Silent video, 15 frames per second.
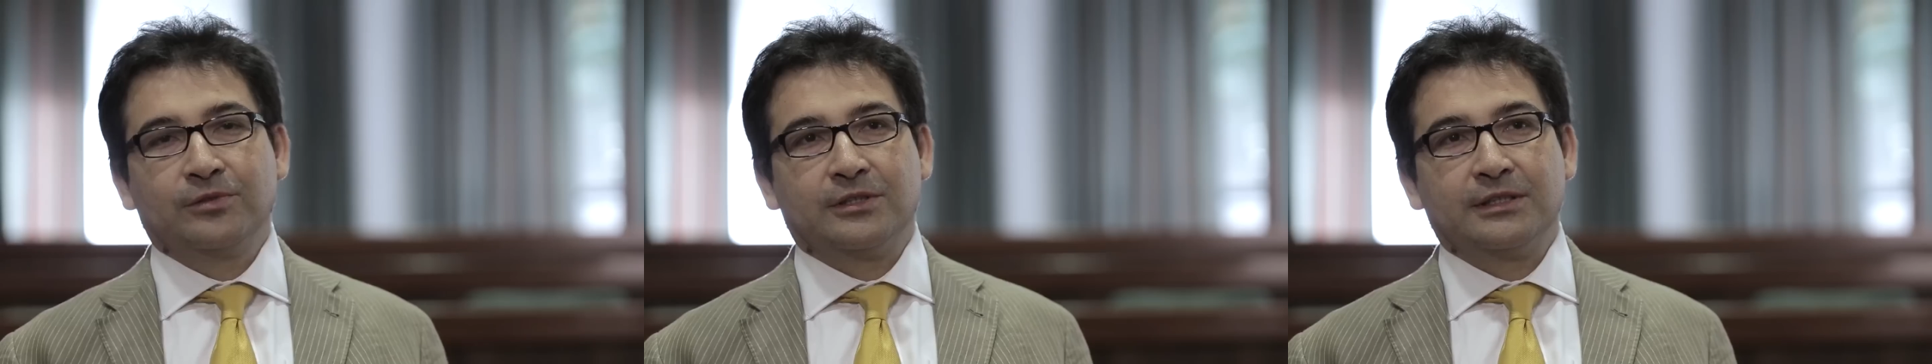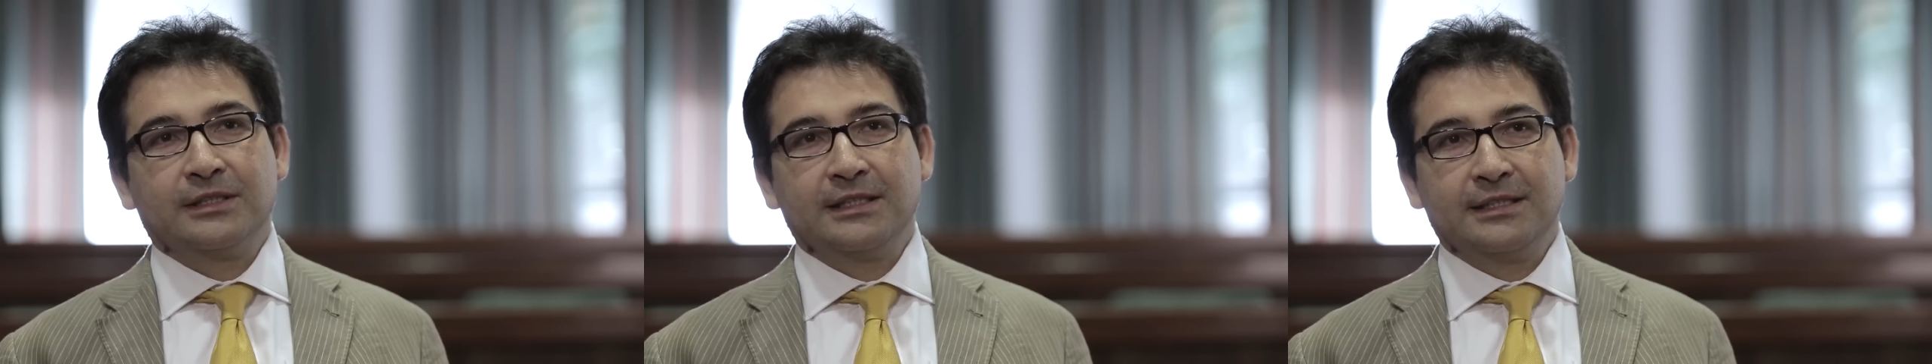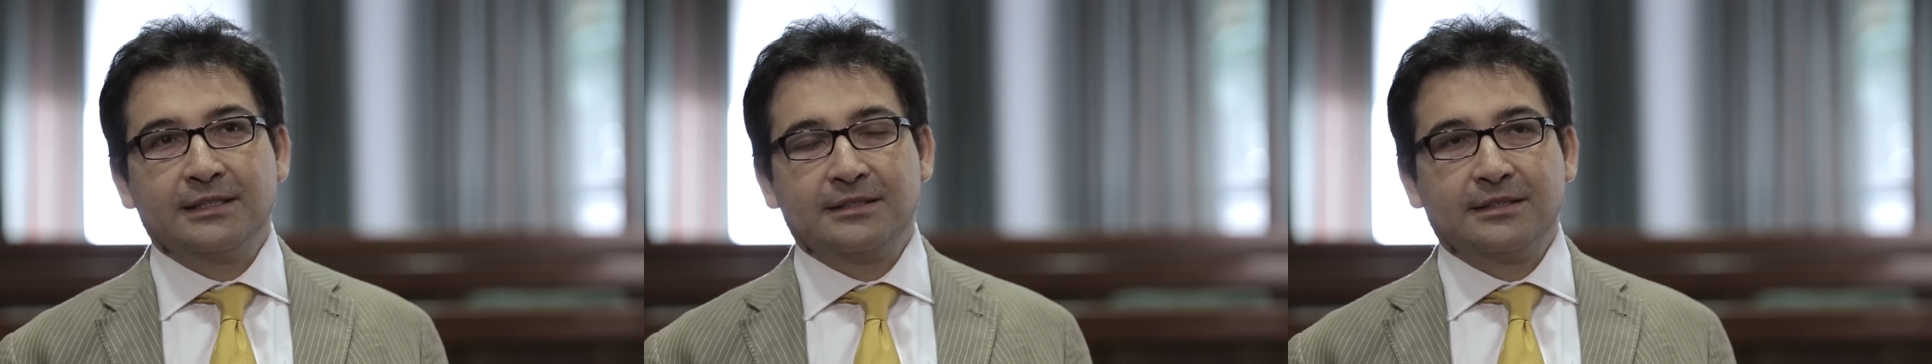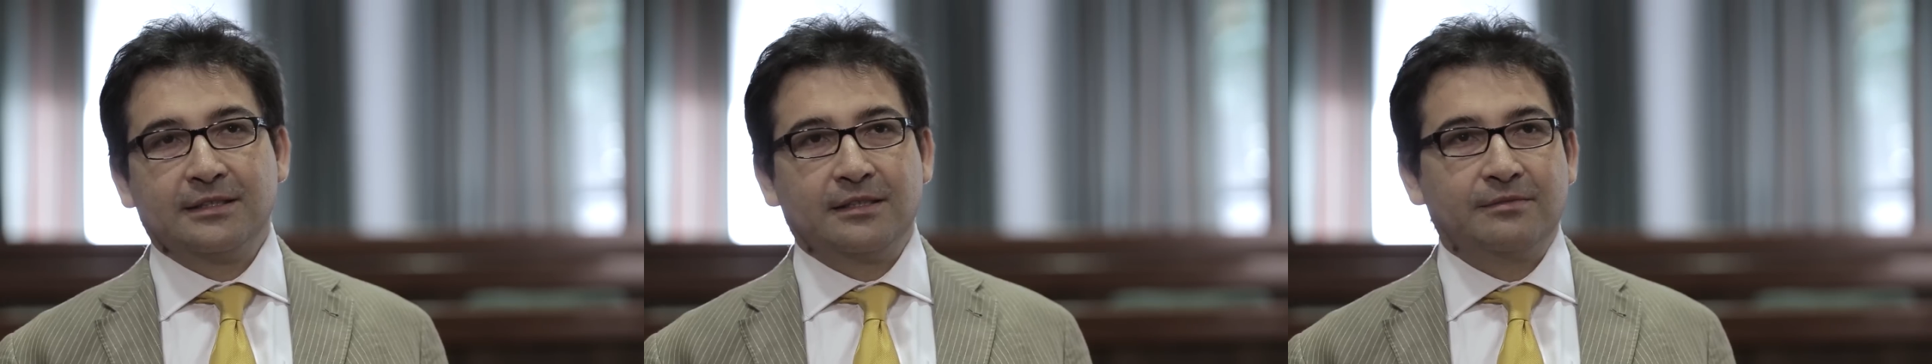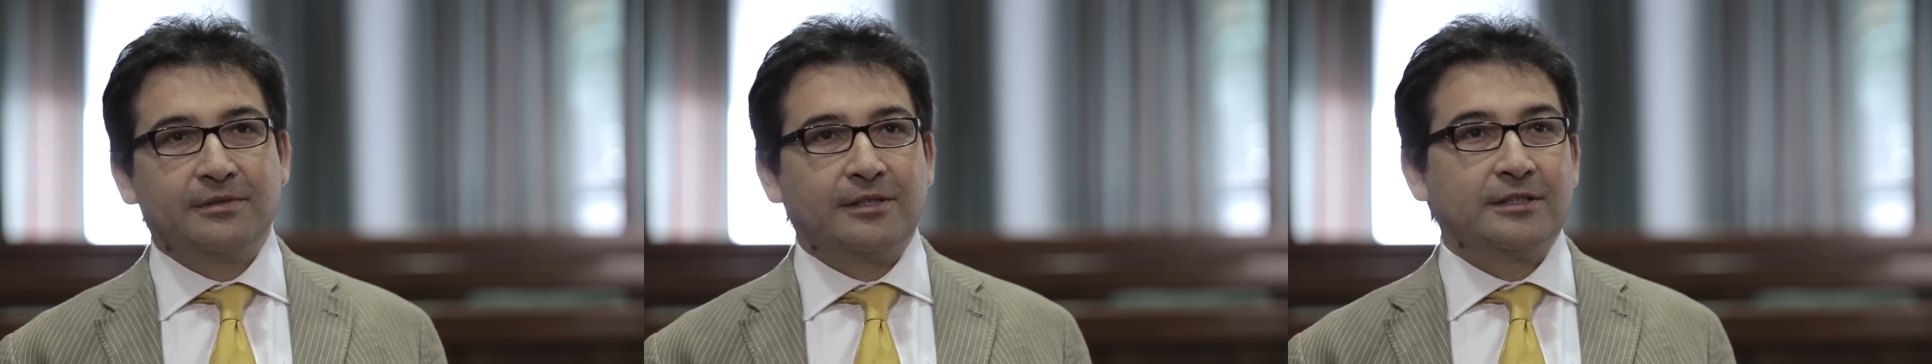their
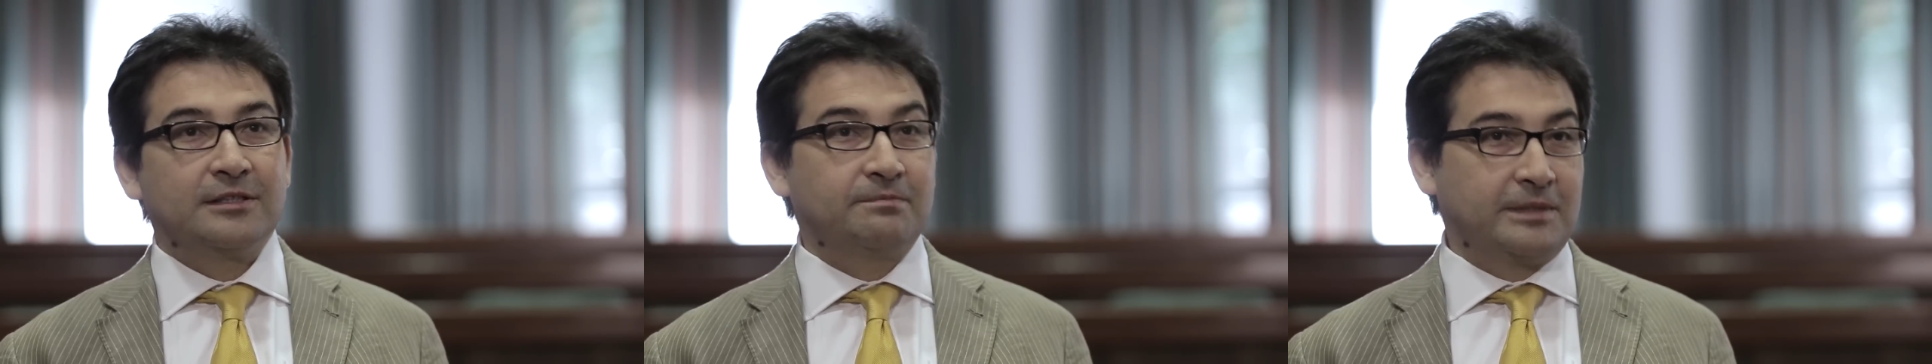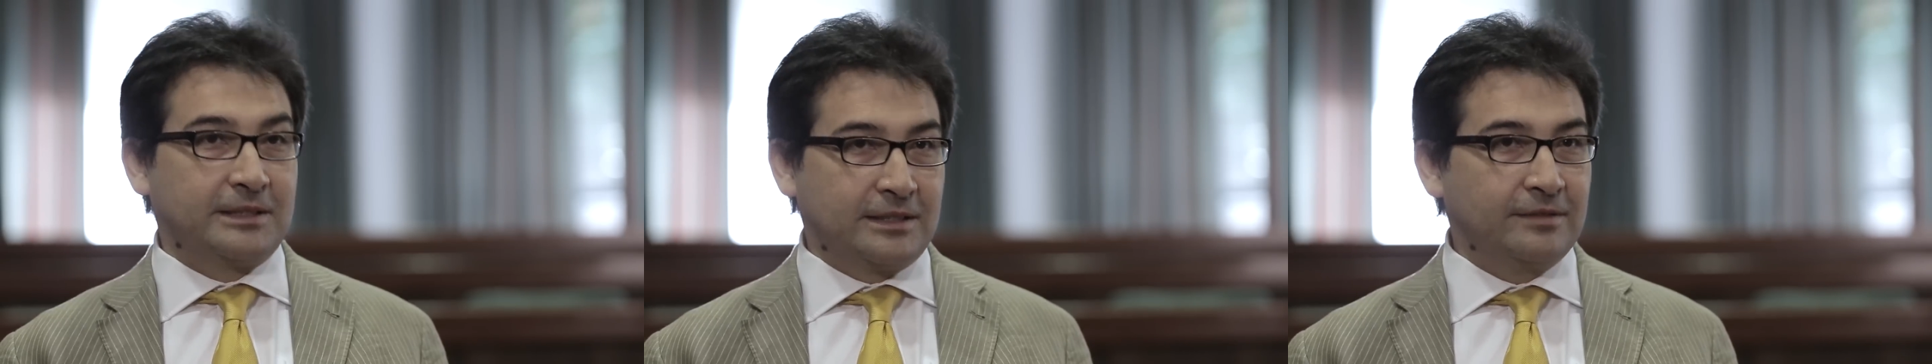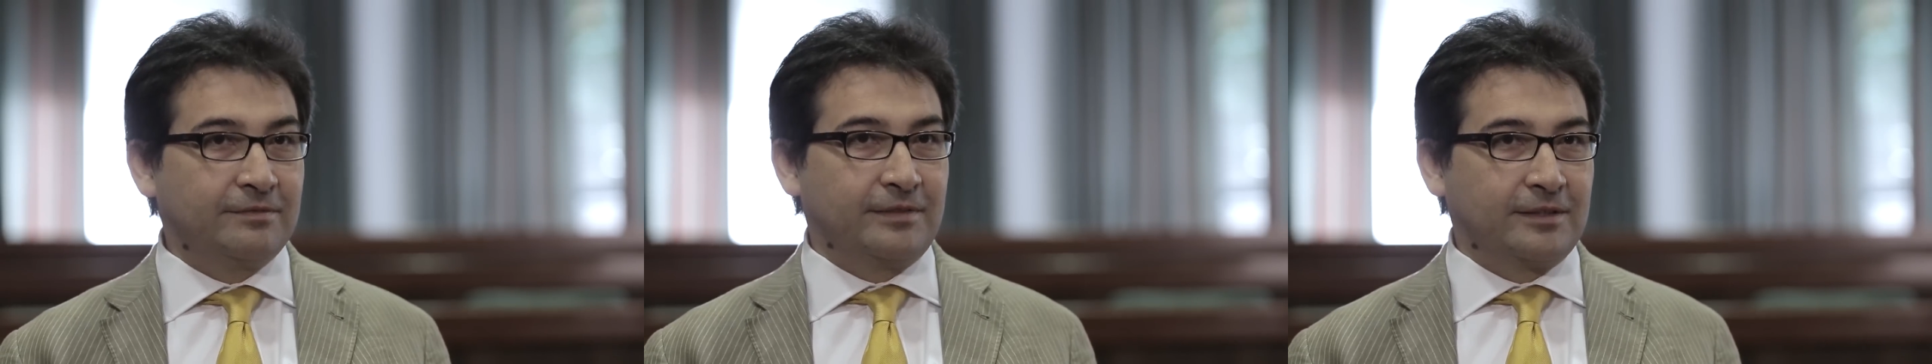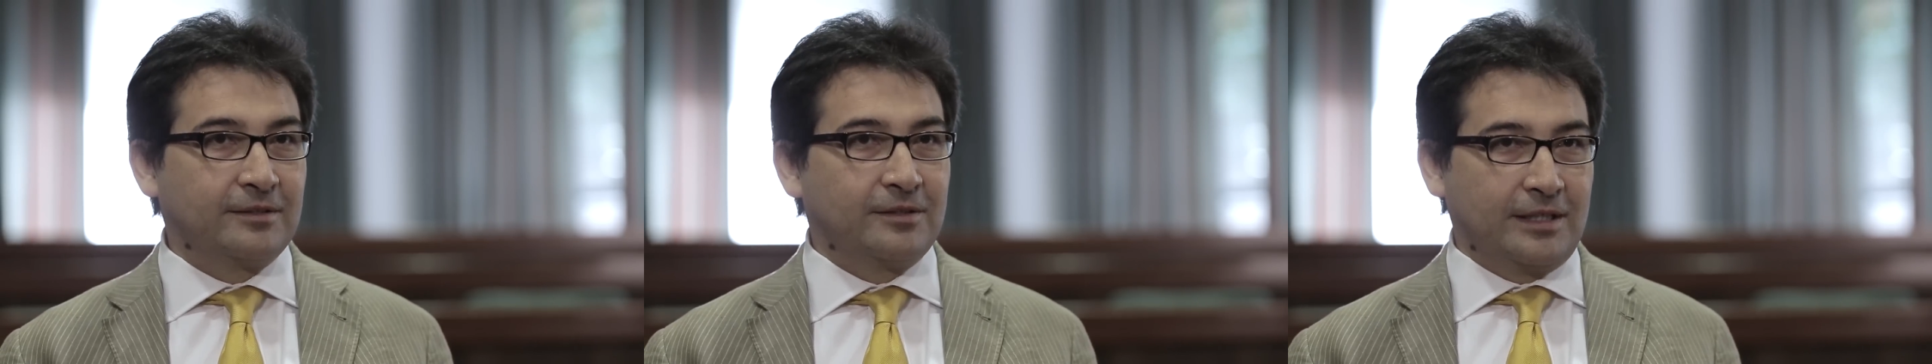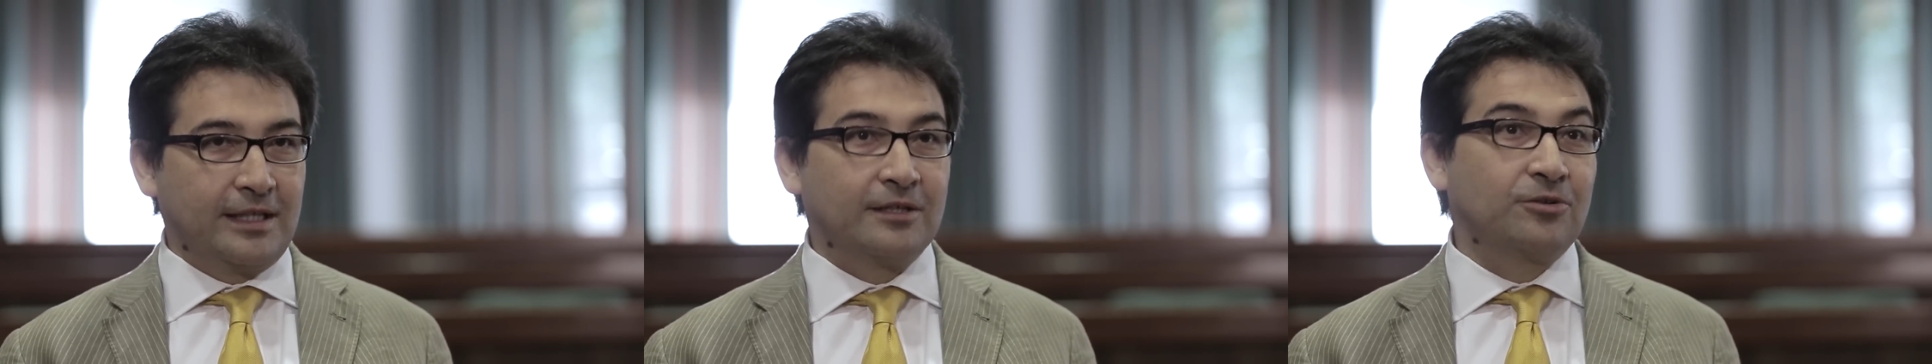needs in a very
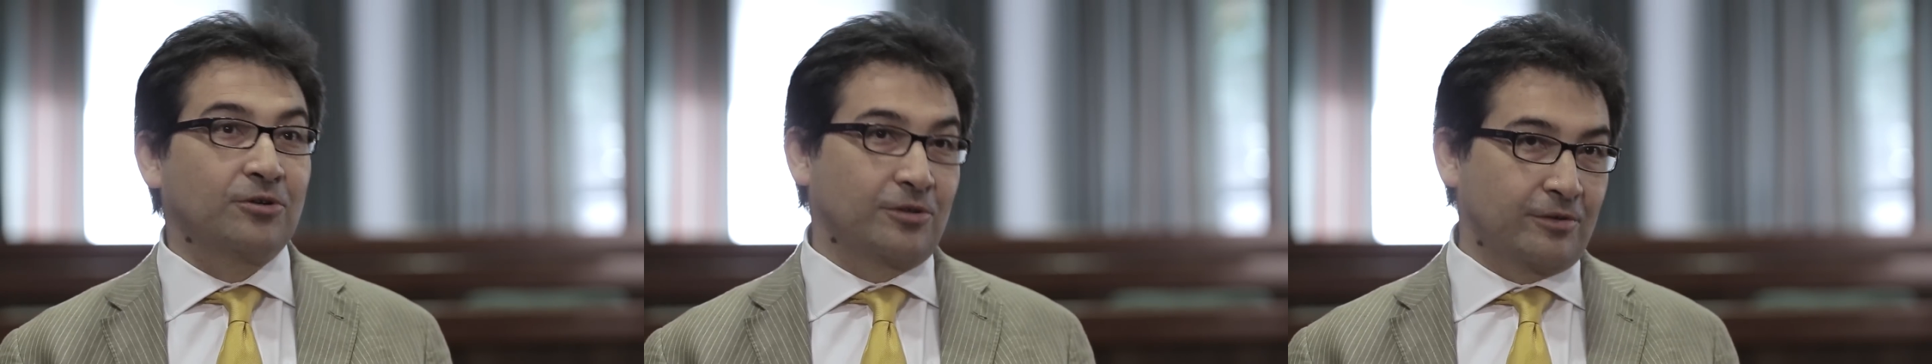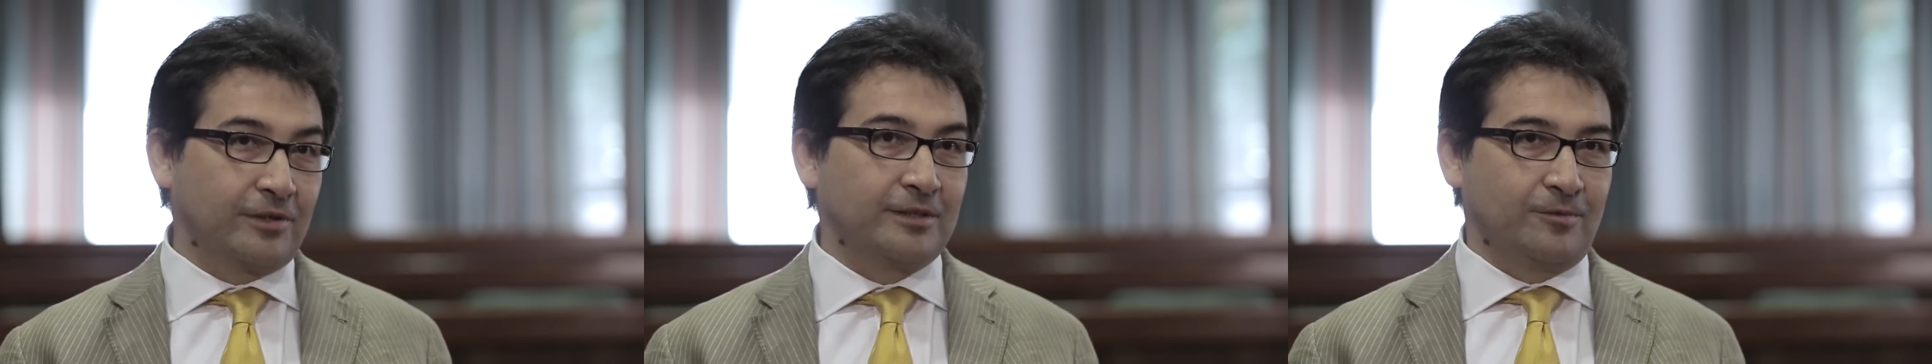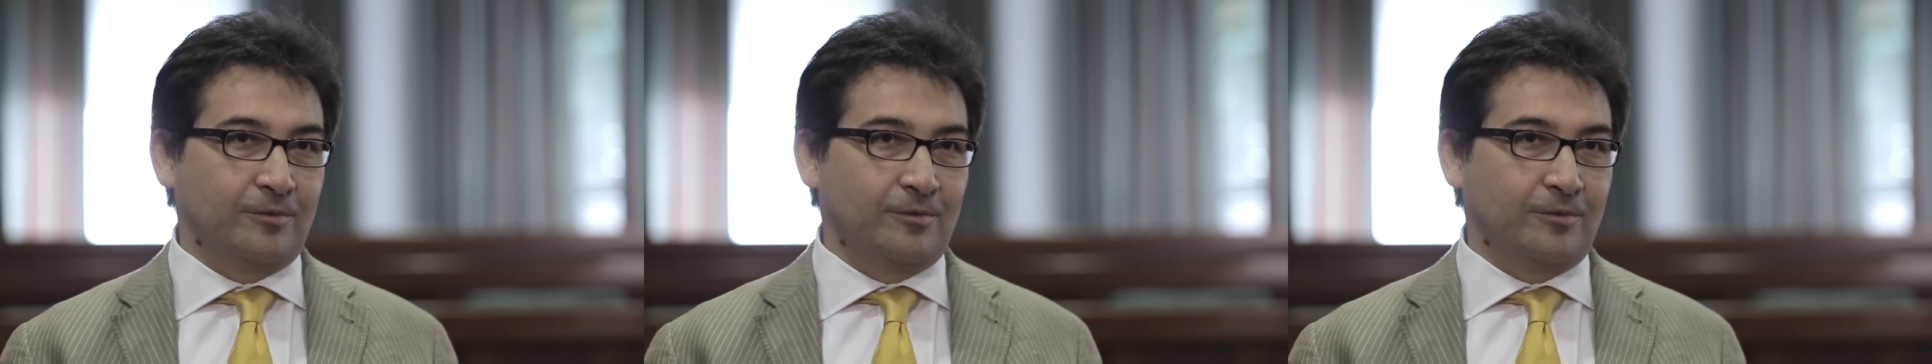specific and concrete